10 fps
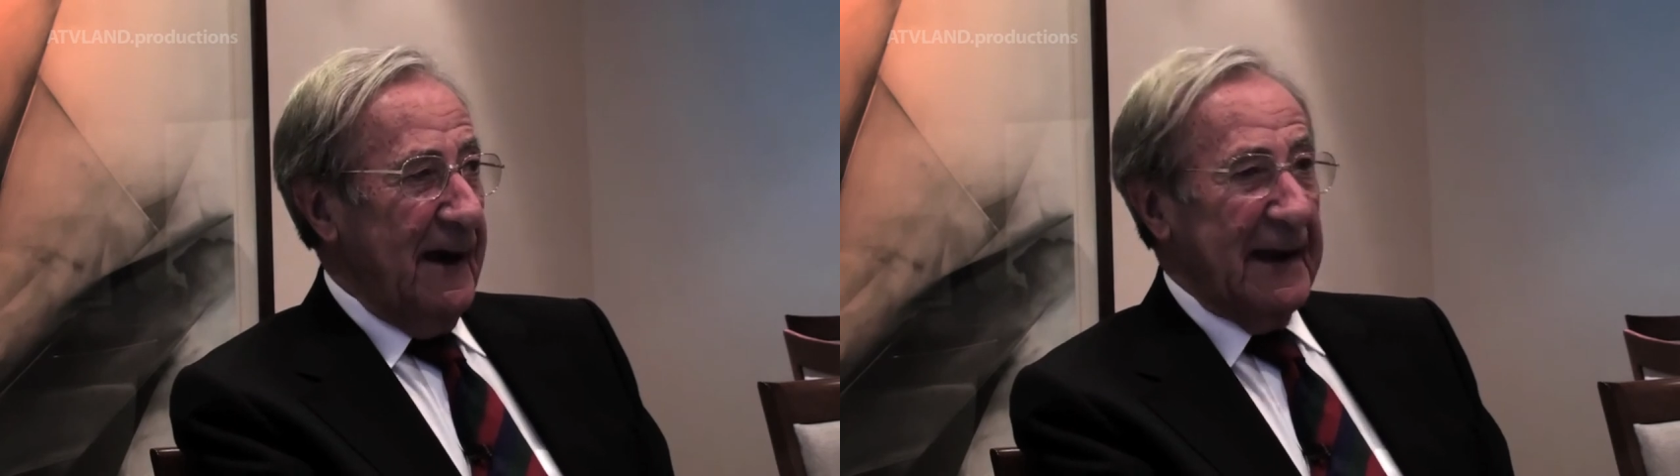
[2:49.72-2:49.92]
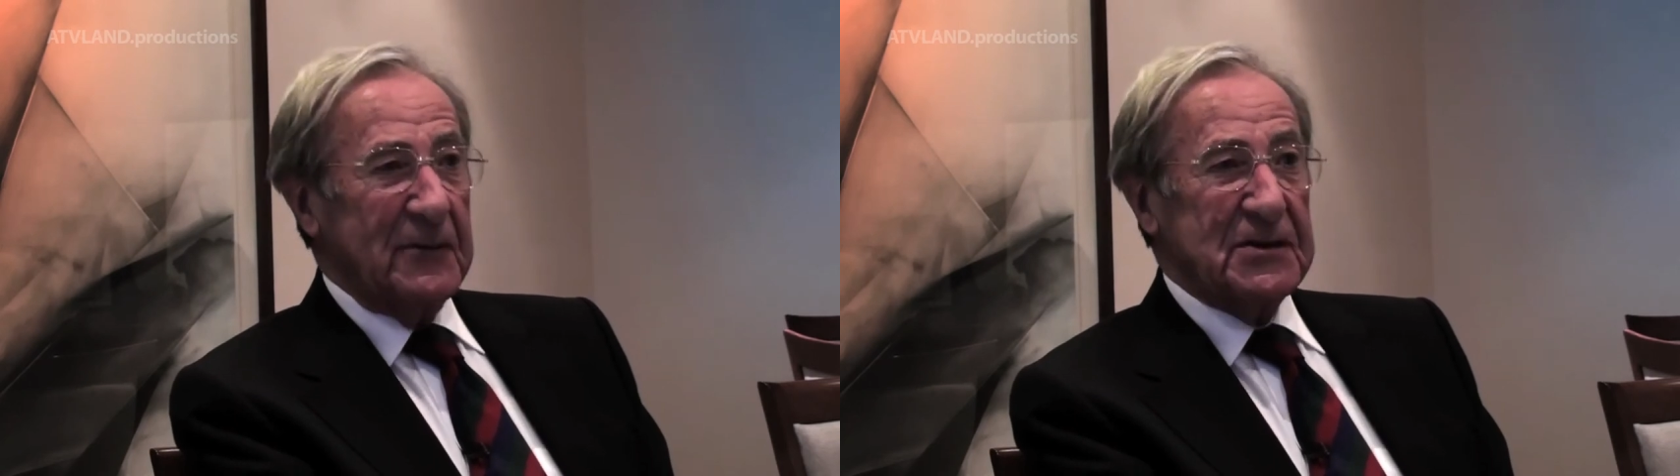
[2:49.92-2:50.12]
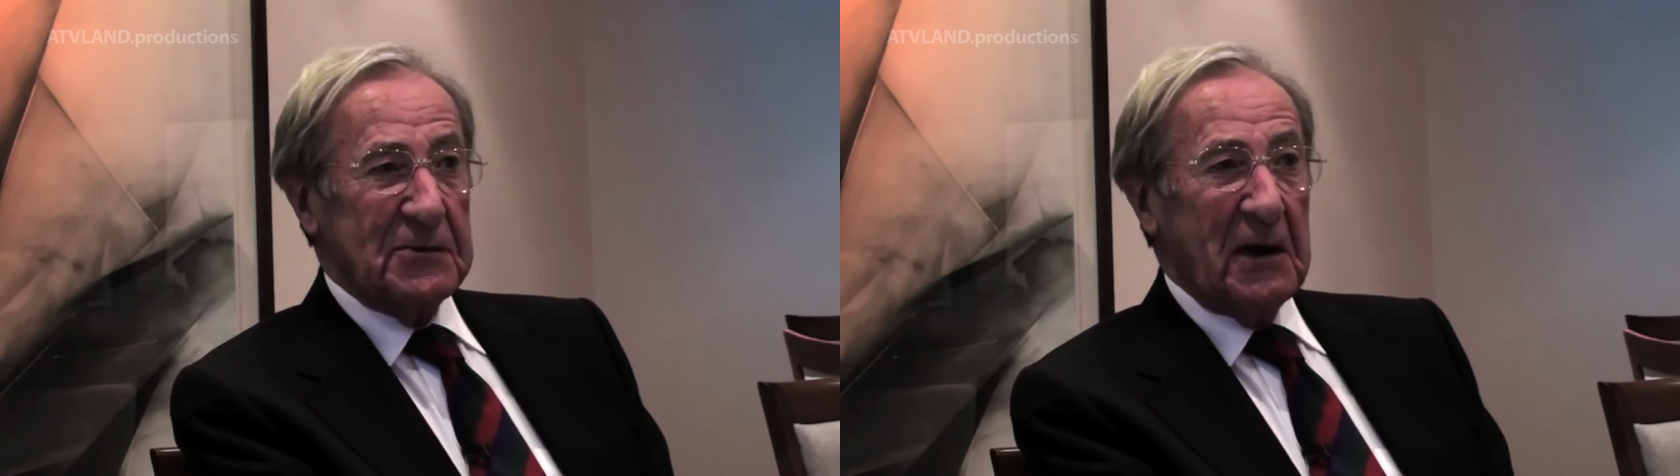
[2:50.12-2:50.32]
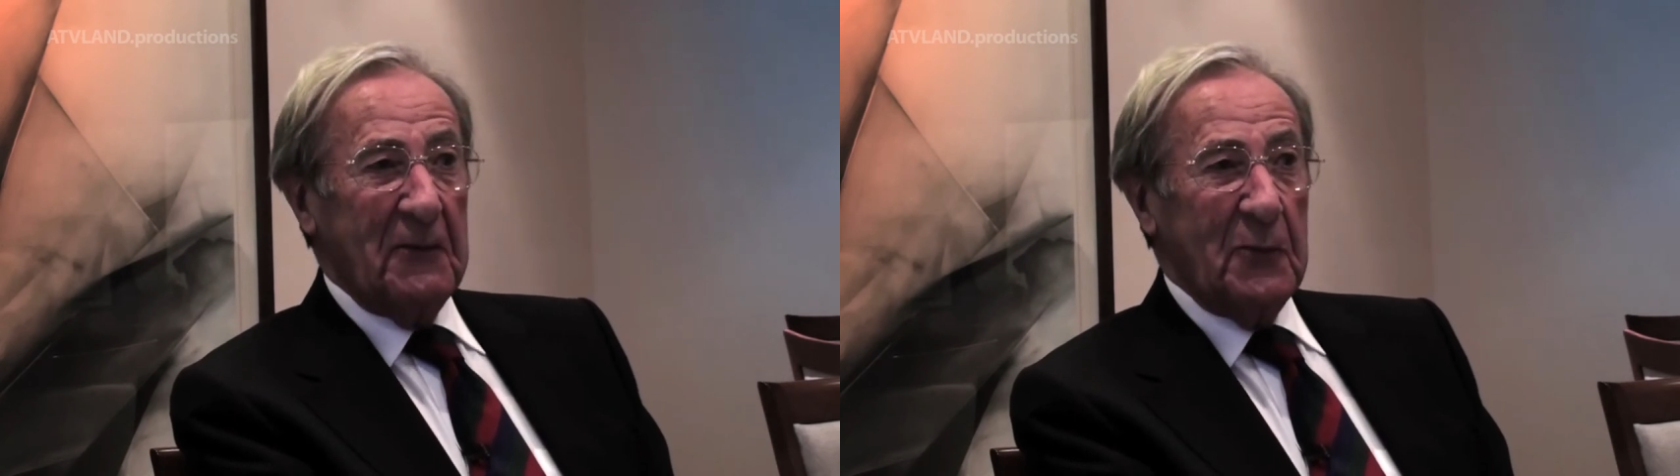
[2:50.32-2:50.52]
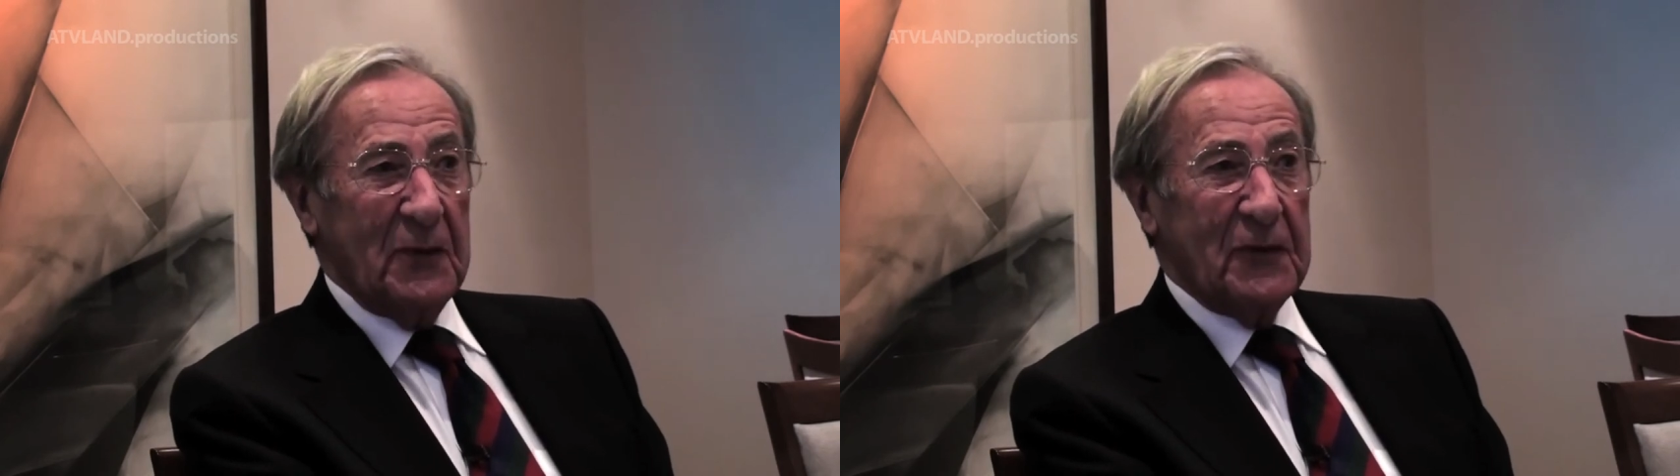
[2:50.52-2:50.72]
And it was, you
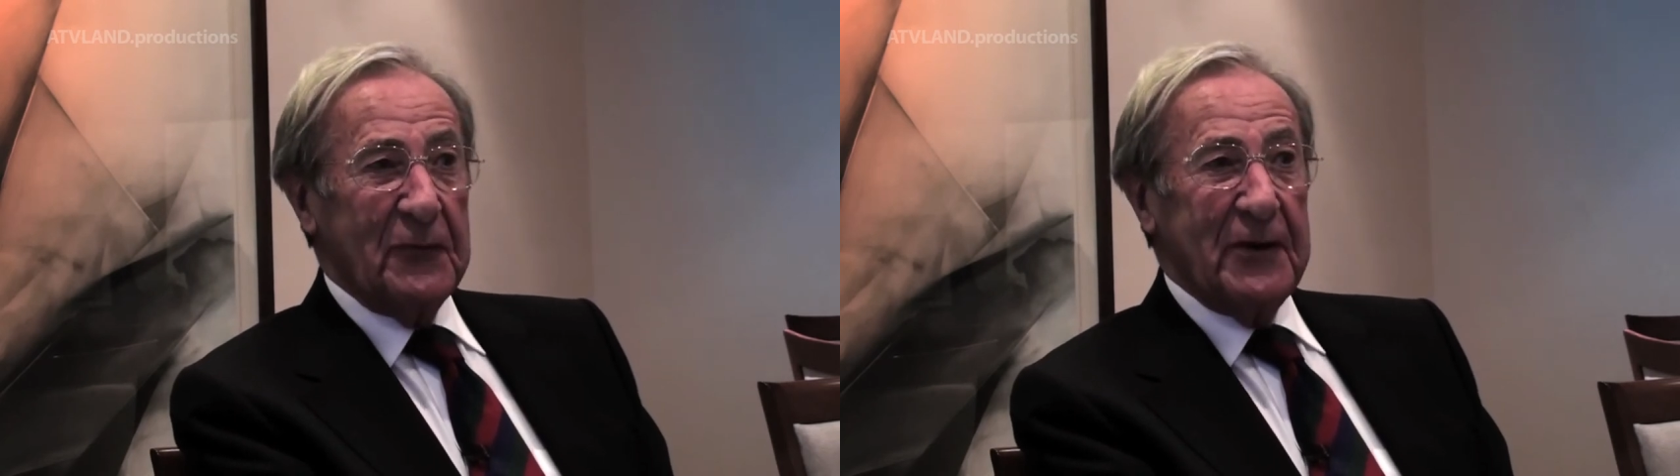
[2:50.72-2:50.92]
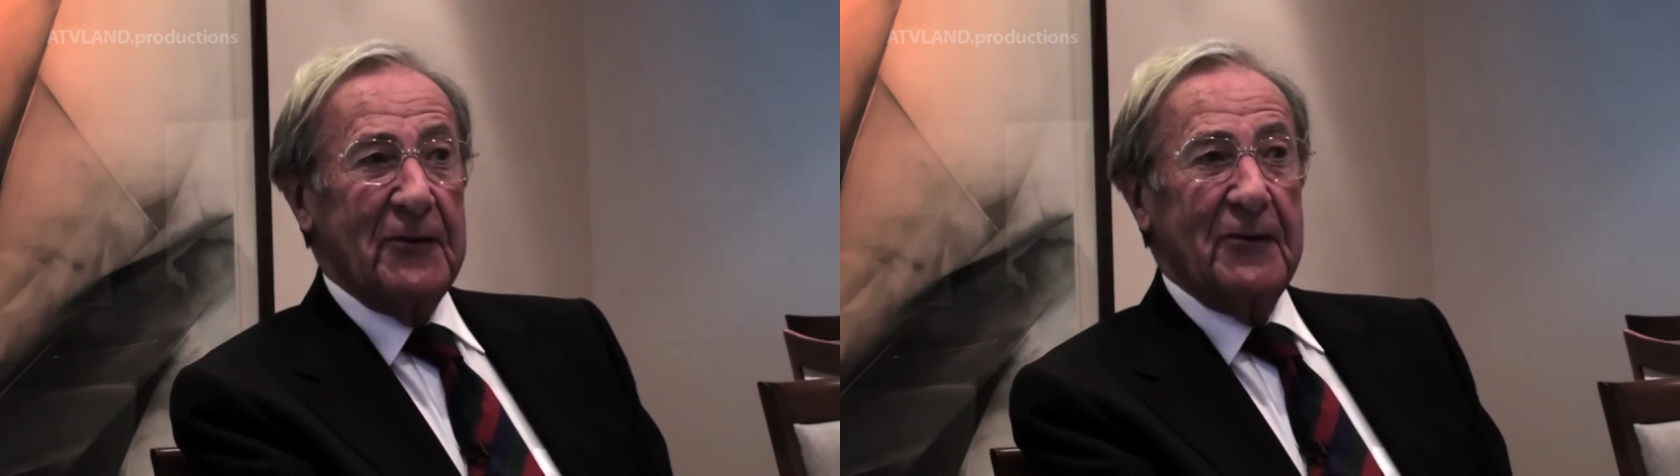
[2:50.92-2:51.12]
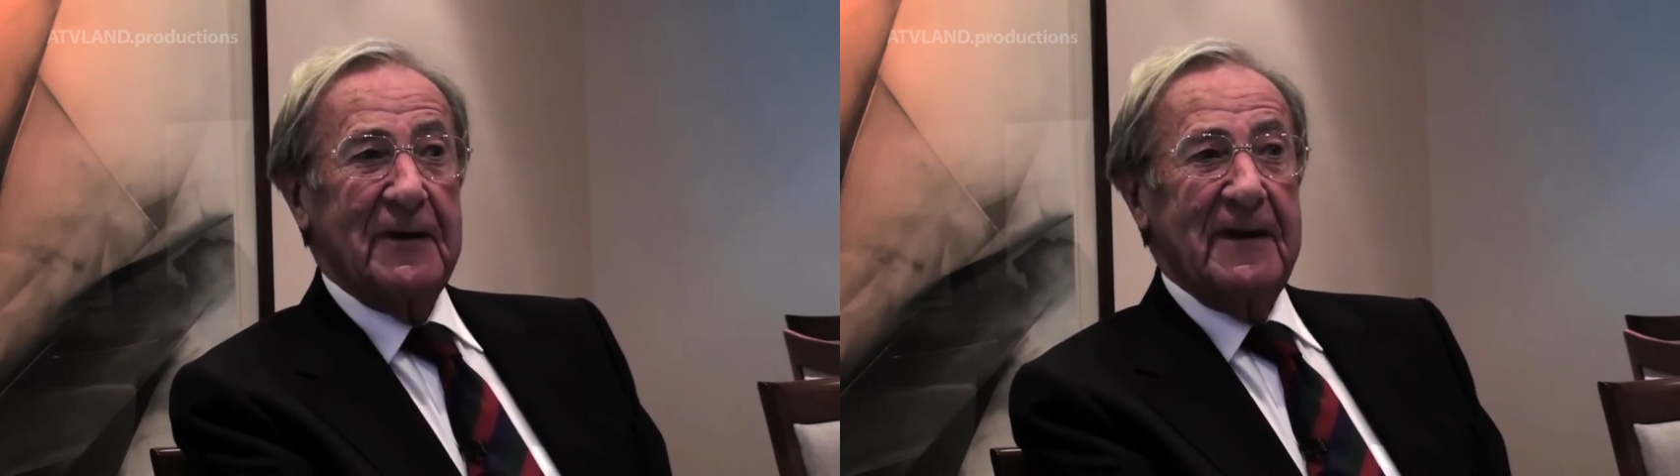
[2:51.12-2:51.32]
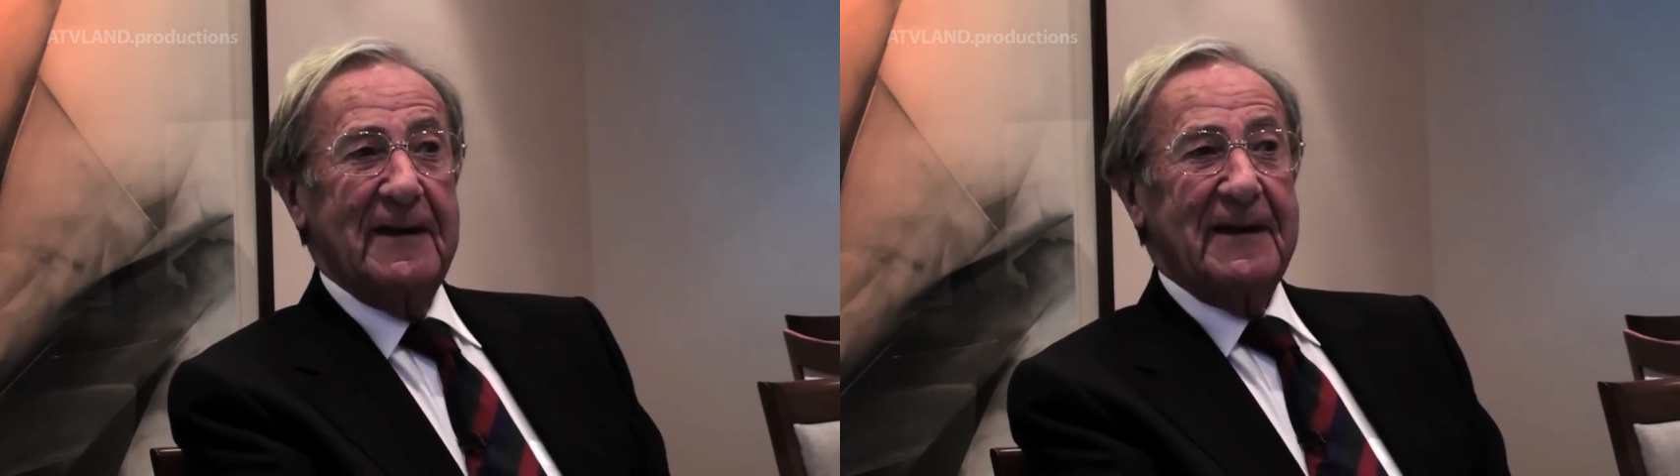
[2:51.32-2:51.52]
know, will the real